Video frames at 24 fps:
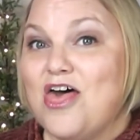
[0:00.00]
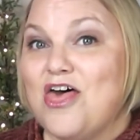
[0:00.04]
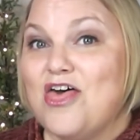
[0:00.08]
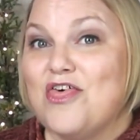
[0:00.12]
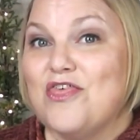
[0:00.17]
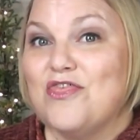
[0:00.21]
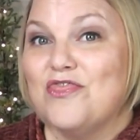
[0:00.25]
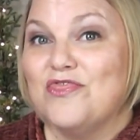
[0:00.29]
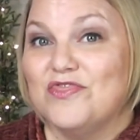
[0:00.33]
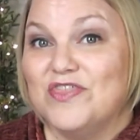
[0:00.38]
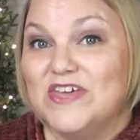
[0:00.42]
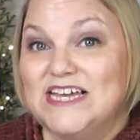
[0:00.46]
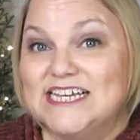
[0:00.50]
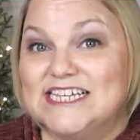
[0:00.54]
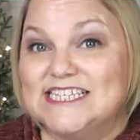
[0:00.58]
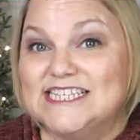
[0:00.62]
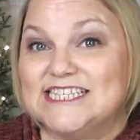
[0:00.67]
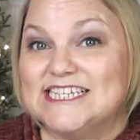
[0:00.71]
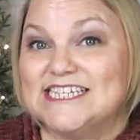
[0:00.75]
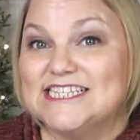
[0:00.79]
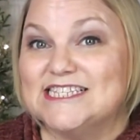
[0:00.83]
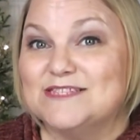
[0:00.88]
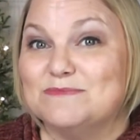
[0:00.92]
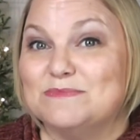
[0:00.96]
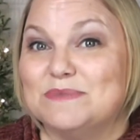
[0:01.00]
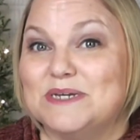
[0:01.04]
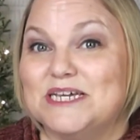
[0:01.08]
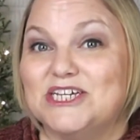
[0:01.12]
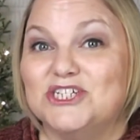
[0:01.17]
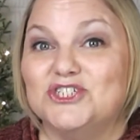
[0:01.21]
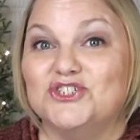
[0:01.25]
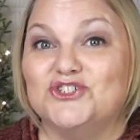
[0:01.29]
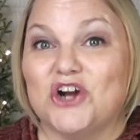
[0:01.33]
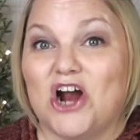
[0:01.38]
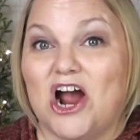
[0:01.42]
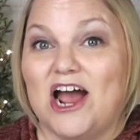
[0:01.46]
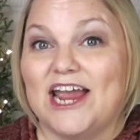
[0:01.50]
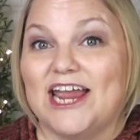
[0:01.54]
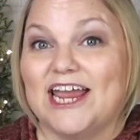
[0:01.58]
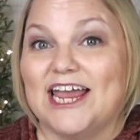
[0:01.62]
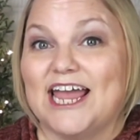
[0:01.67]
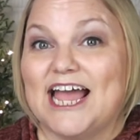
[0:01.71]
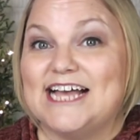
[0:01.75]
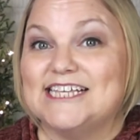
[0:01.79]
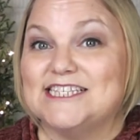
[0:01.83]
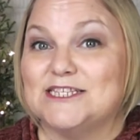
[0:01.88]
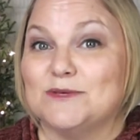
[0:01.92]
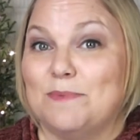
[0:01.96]
This is me
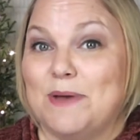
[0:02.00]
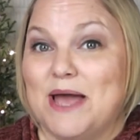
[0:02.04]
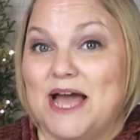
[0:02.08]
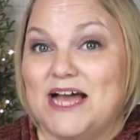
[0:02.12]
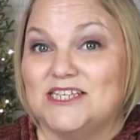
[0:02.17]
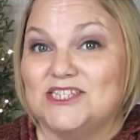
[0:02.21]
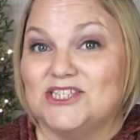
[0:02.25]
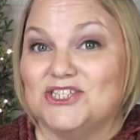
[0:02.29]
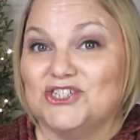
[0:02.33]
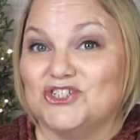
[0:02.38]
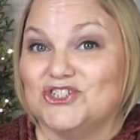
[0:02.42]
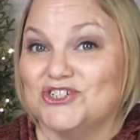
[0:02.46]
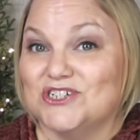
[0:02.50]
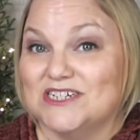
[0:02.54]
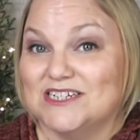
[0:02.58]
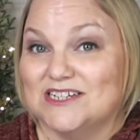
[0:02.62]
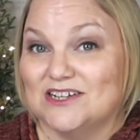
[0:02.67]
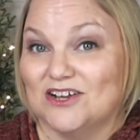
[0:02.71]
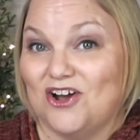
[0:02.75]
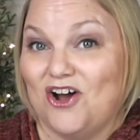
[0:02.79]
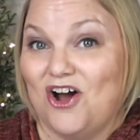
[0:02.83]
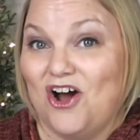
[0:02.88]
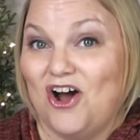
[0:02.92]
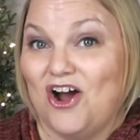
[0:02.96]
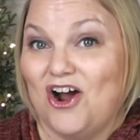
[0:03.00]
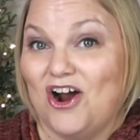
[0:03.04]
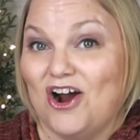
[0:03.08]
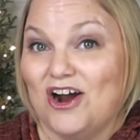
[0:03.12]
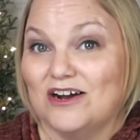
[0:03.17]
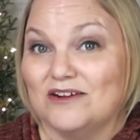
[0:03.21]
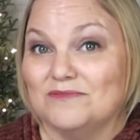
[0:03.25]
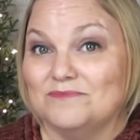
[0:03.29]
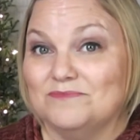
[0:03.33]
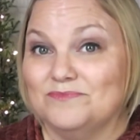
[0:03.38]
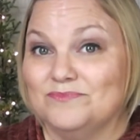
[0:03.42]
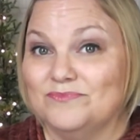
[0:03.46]
drawing as a passenger in the car.